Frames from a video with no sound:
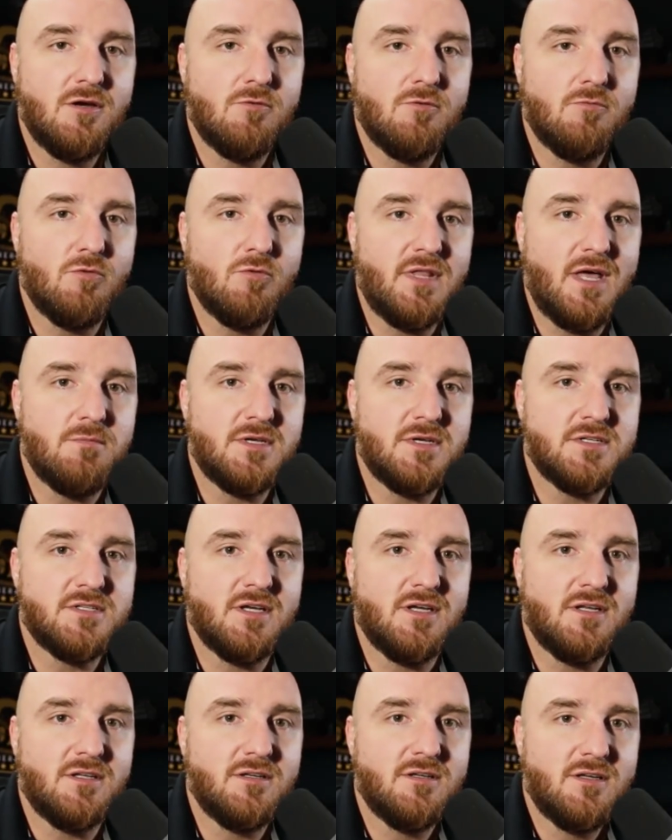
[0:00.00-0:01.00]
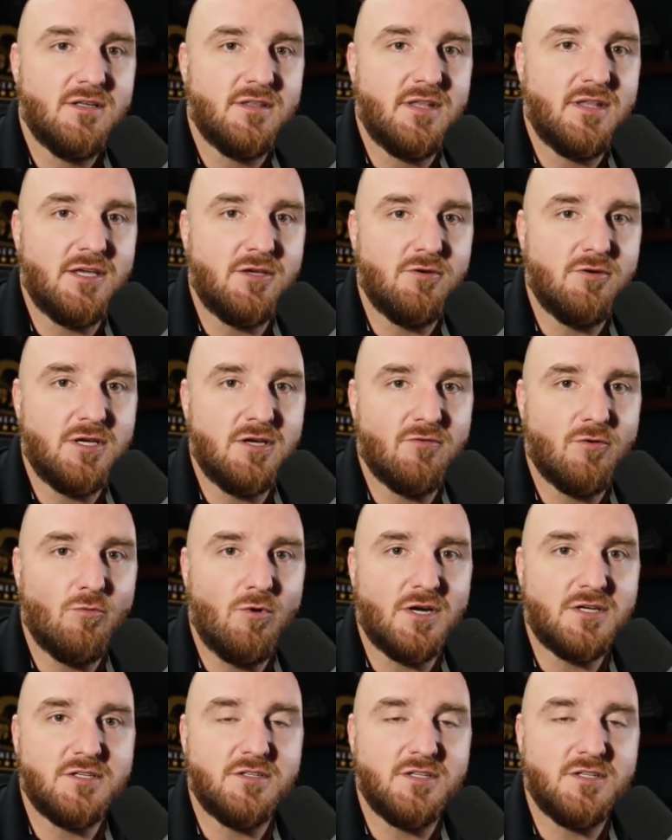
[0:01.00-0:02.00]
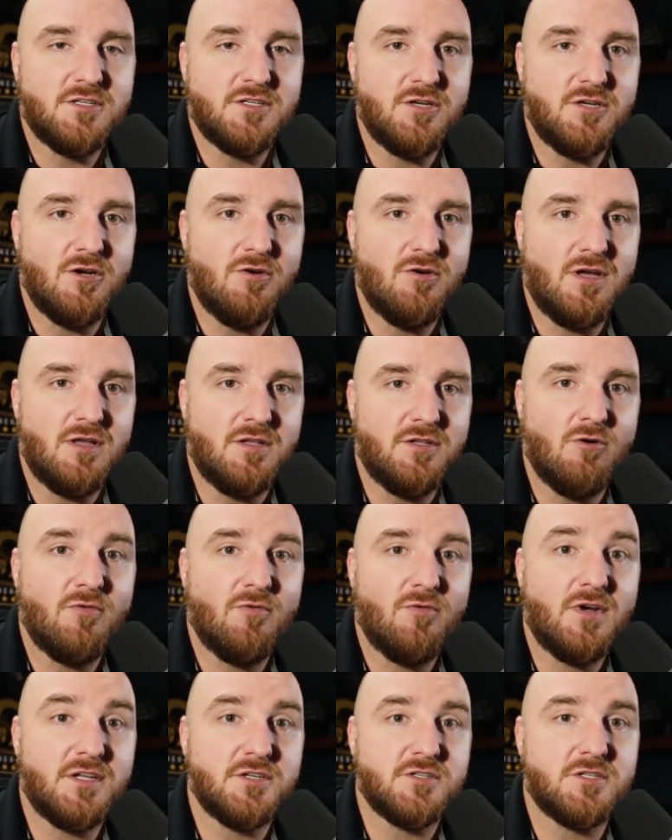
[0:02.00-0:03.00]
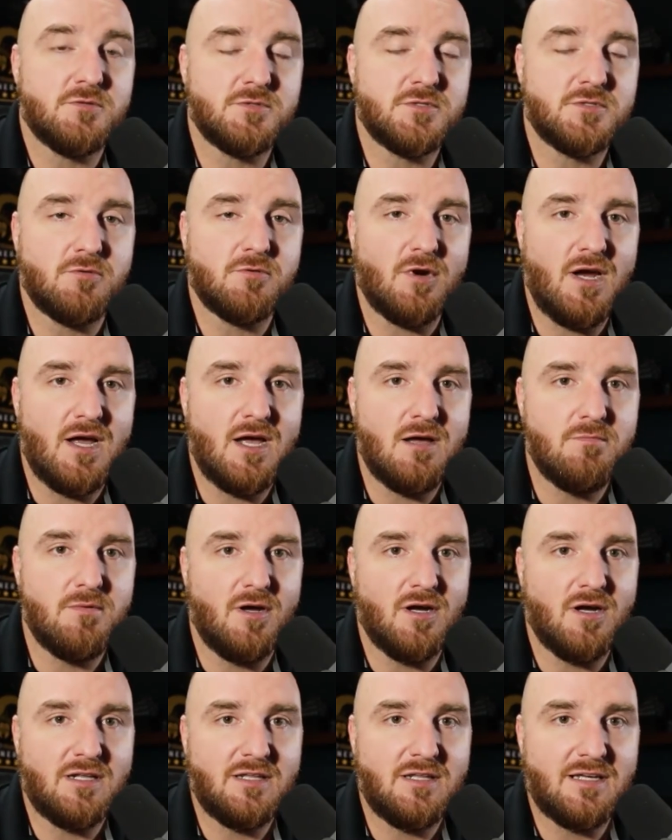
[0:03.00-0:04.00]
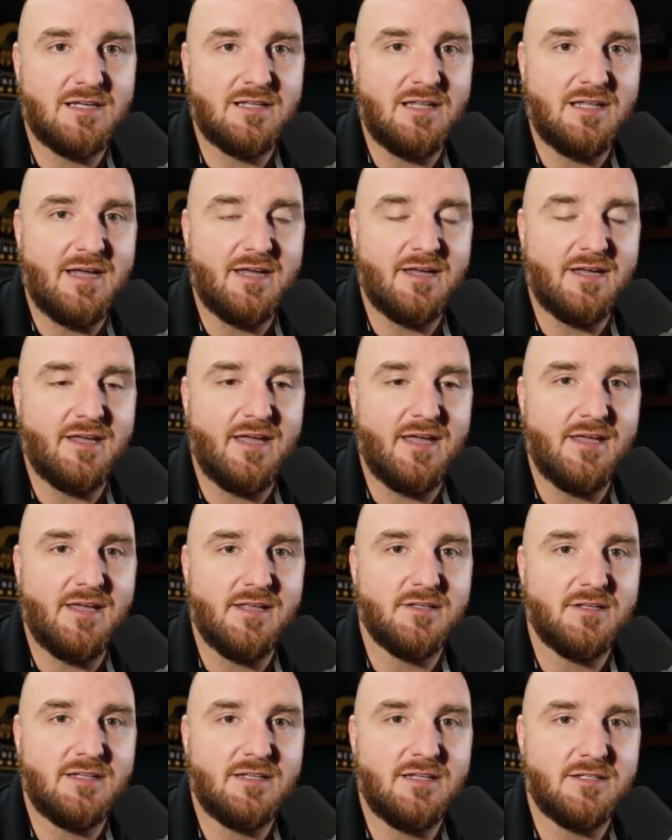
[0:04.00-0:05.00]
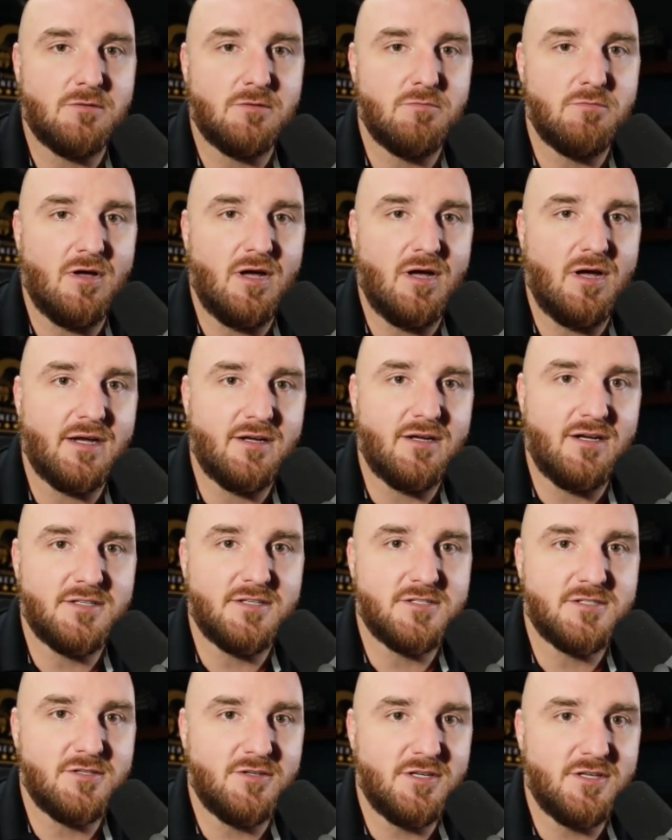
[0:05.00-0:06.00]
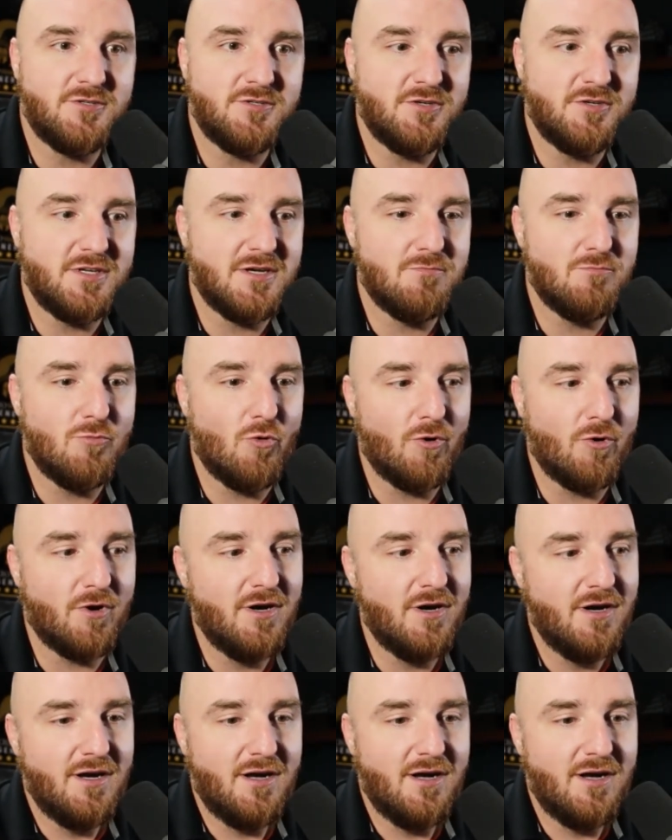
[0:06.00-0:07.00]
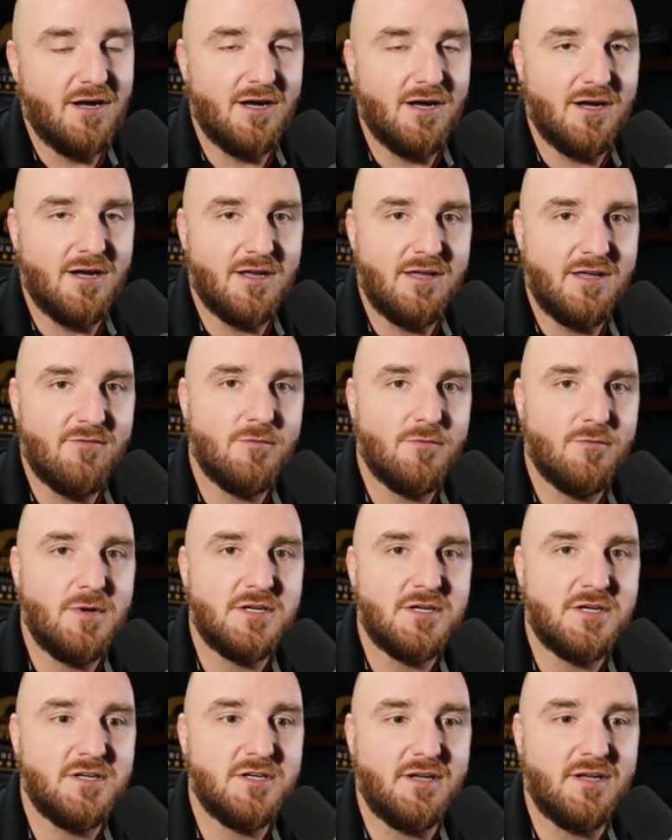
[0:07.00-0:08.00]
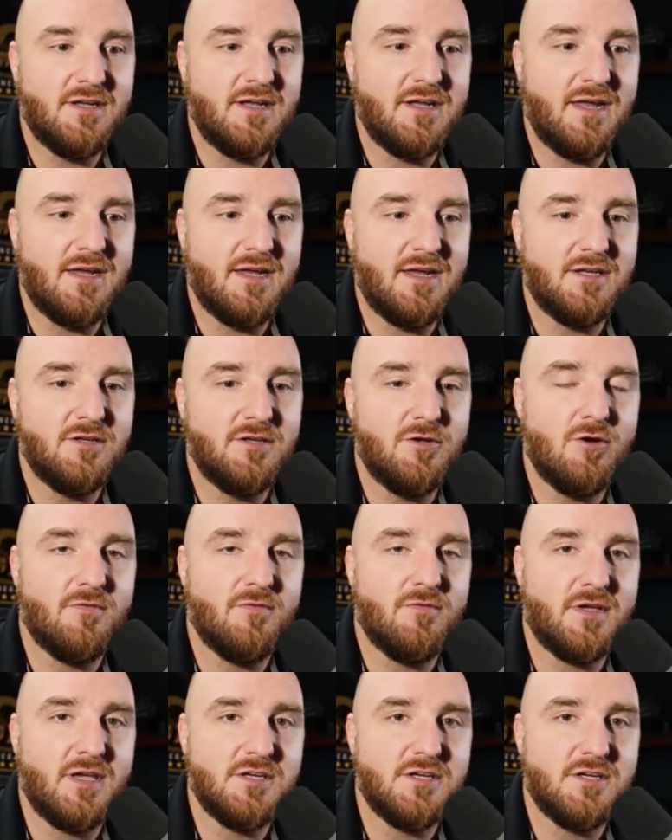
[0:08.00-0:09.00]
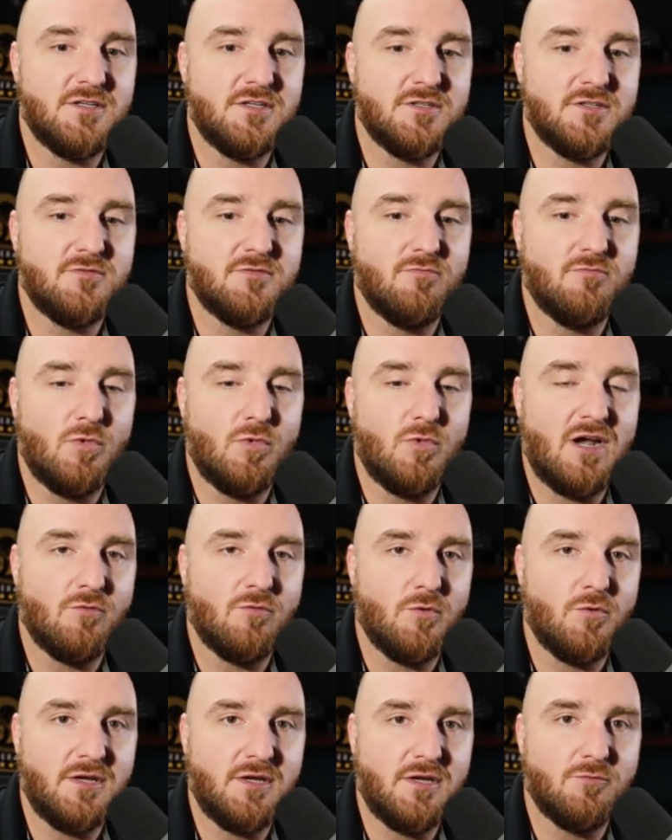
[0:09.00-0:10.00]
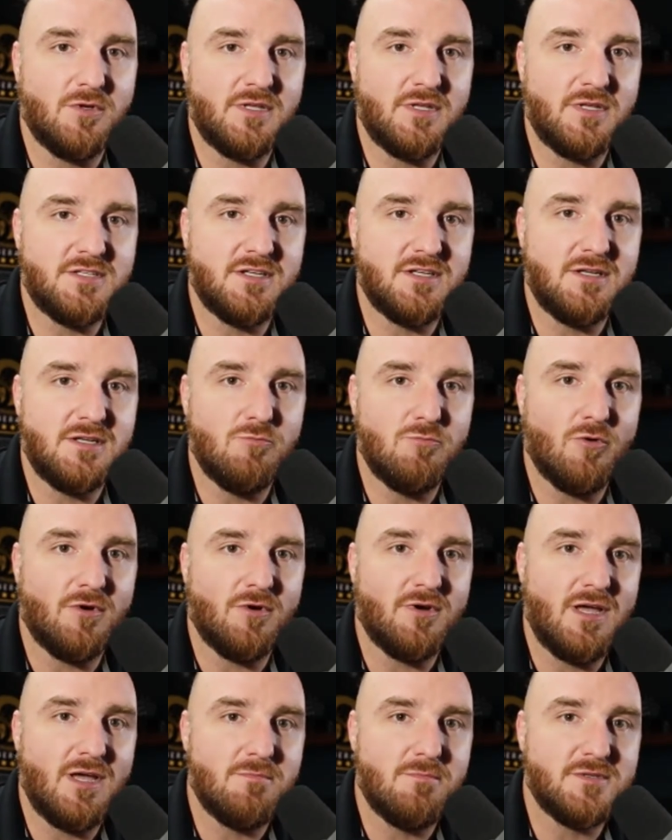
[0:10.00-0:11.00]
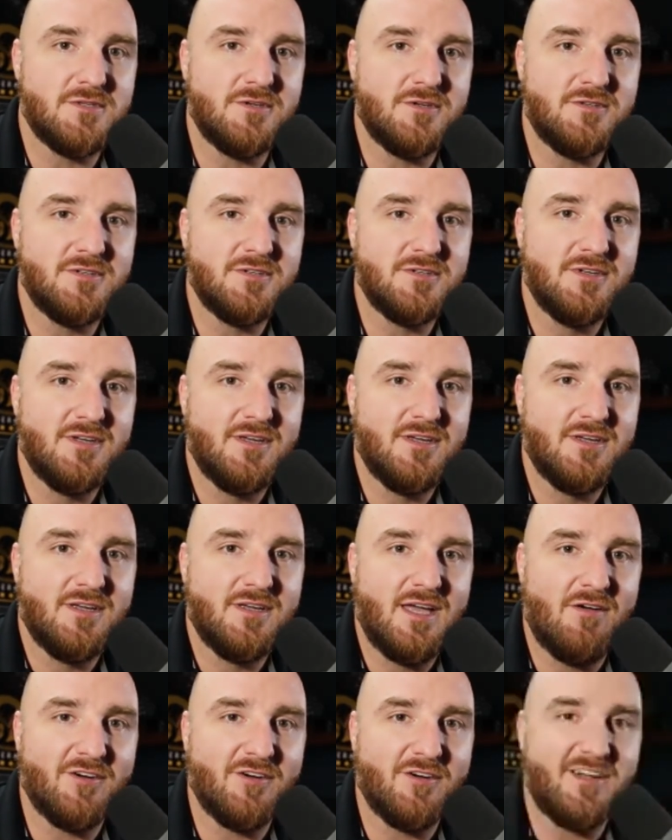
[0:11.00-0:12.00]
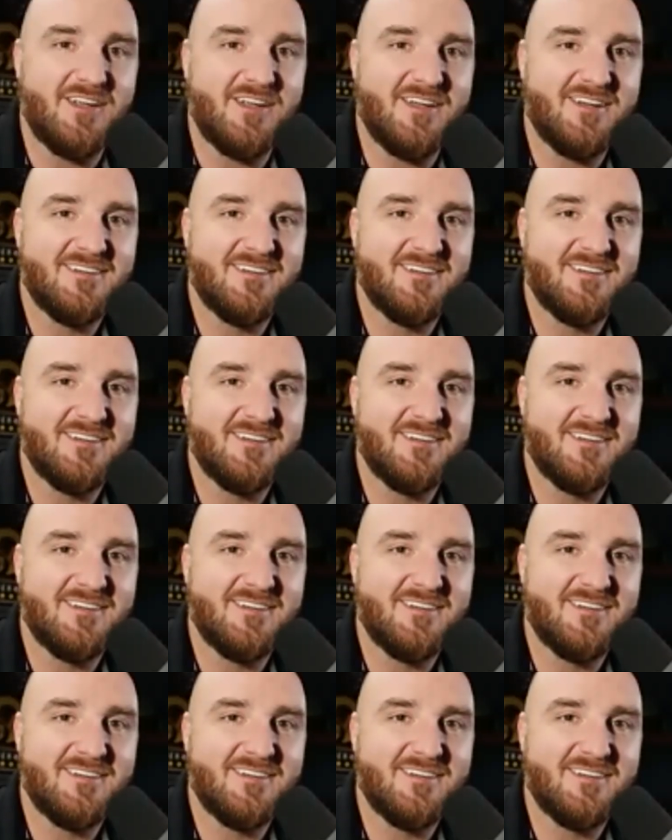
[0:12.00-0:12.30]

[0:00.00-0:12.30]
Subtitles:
With that being said, thank you again for watching this show, and don't forget to subscribe, click like, and click the bell icon so that you get more information and notifications whenever we release any more episodes. Have a great day.